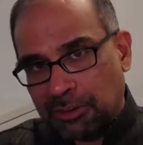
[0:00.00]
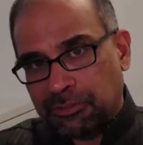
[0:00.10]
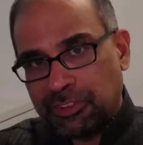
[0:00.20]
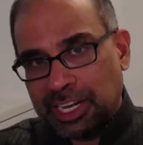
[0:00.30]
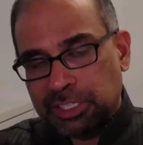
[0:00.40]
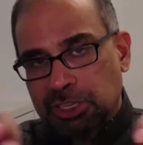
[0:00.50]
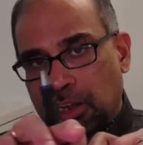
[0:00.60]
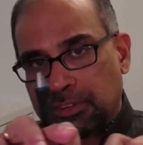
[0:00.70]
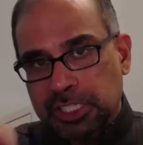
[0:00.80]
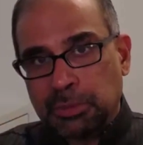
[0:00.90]
when I solve a
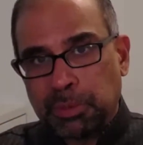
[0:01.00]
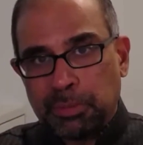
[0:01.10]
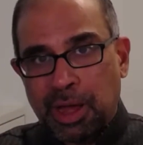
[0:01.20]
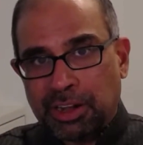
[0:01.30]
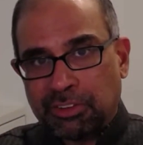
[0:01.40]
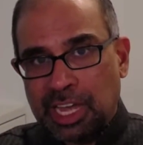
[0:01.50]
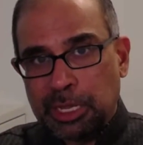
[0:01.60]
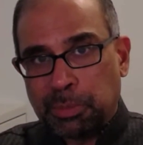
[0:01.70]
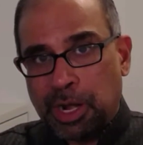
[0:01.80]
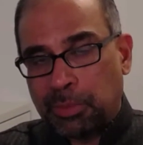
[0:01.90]
simple boundary value
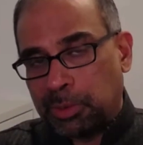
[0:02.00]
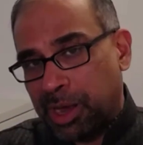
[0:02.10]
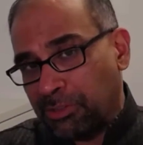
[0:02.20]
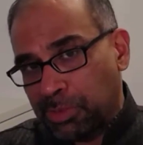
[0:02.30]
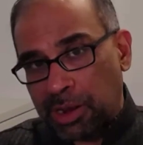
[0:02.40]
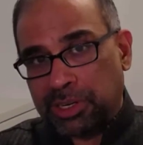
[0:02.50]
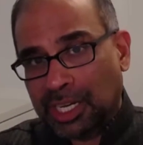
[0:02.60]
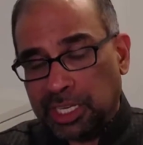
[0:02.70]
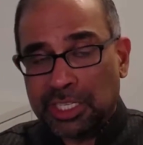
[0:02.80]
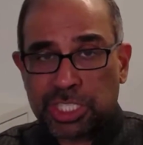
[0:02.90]
problem, I have boundary
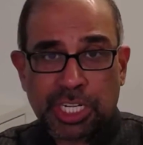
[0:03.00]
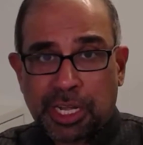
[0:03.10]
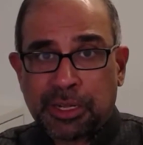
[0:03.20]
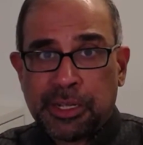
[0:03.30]
condition